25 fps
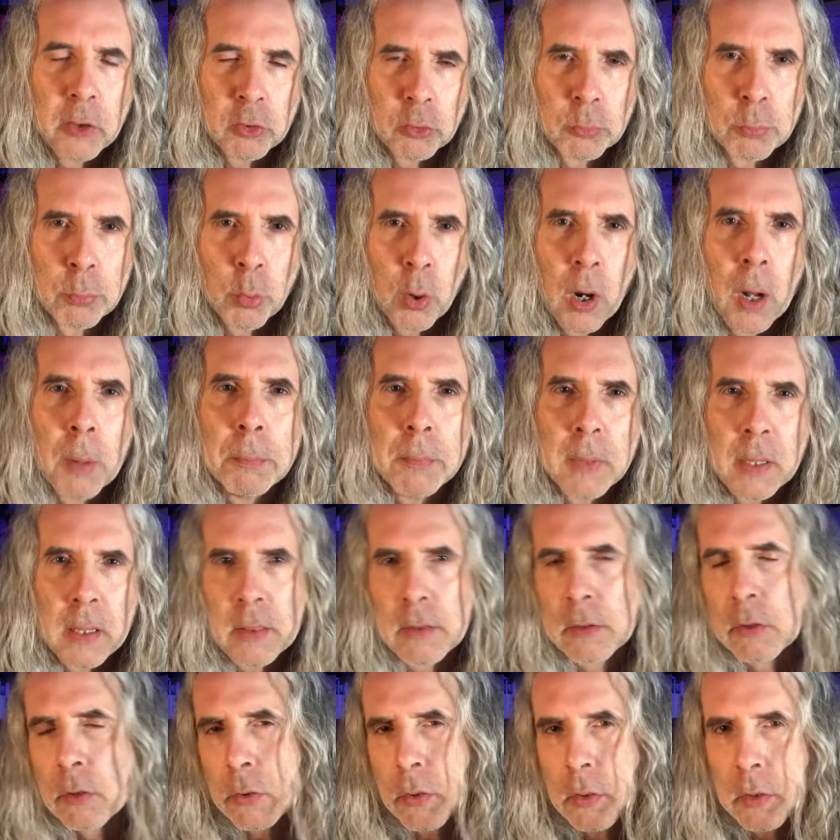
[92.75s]
has brought
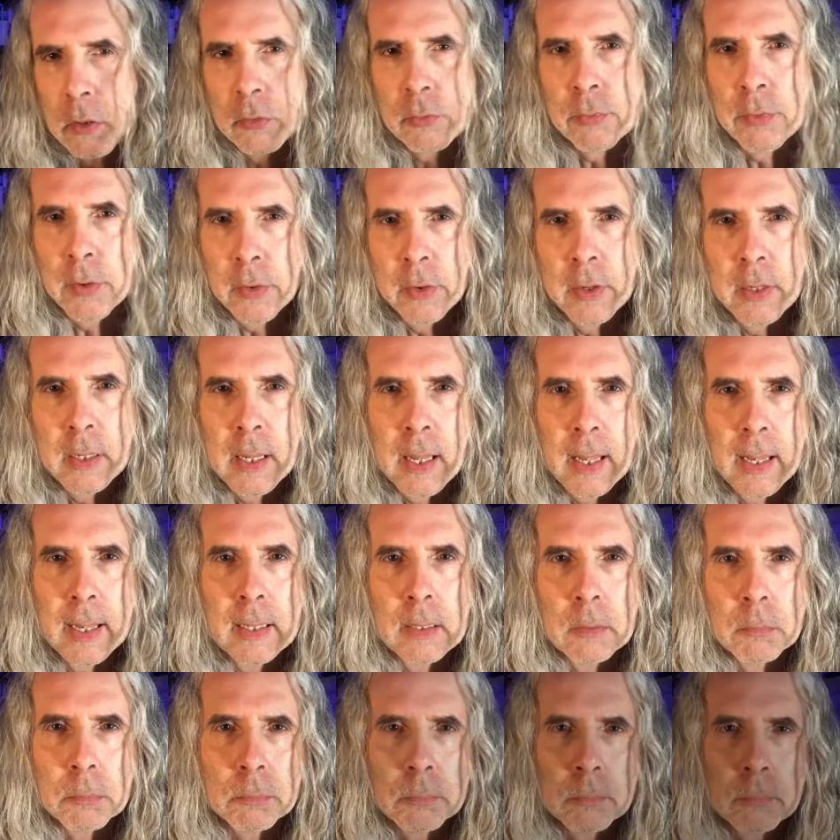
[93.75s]
me to this very
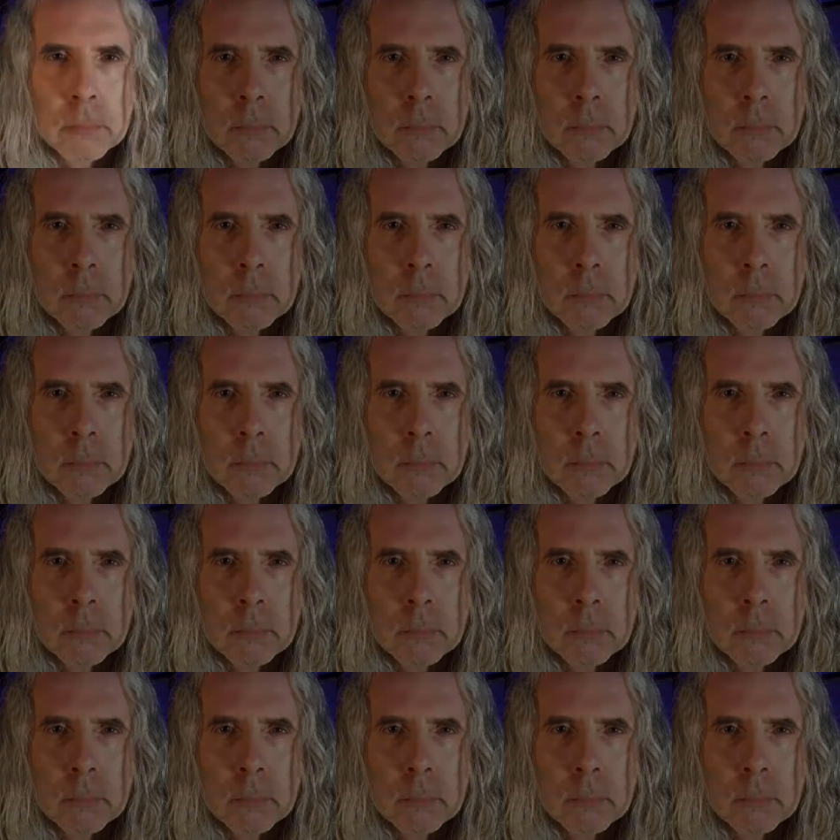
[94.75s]
day.